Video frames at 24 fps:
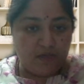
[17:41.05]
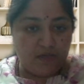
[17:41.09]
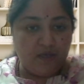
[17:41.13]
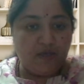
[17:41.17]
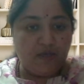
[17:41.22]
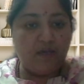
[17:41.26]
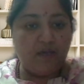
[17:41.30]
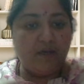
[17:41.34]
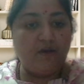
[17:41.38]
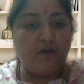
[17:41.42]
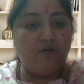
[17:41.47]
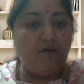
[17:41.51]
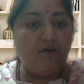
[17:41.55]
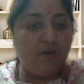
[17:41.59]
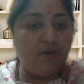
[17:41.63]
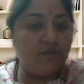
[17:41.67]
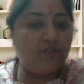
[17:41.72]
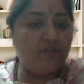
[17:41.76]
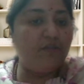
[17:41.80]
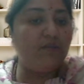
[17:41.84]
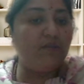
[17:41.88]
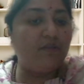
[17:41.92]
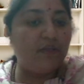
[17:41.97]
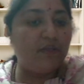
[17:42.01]

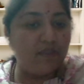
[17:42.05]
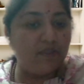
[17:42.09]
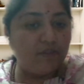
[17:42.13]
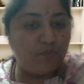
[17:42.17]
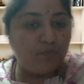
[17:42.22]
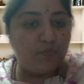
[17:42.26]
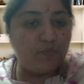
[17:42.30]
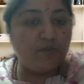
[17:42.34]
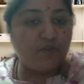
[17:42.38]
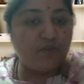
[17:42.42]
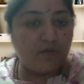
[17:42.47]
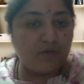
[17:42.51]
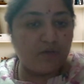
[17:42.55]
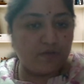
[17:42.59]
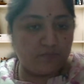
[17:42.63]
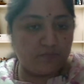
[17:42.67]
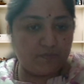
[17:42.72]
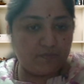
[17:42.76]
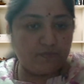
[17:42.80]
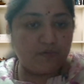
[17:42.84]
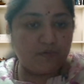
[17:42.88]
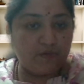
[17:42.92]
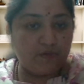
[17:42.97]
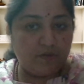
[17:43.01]
acknowledging things which are
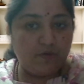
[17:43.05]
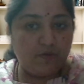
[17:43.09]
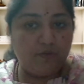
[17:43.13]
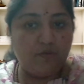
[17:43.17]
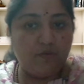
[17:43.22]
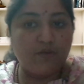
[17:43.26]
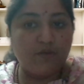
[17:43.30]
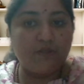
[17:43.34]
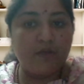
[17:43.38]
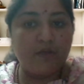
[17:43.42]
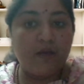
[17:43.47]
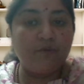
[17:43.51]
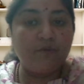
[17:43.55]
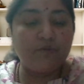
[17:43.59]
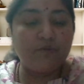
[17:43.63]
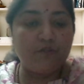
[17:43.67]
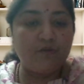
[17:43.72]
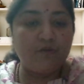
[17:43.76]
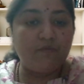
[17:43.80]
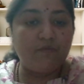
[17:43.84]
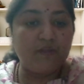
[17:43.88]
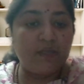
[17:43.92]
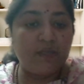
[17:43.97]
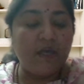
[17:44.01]
not out and
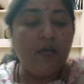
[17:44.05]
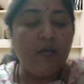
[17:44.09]
over.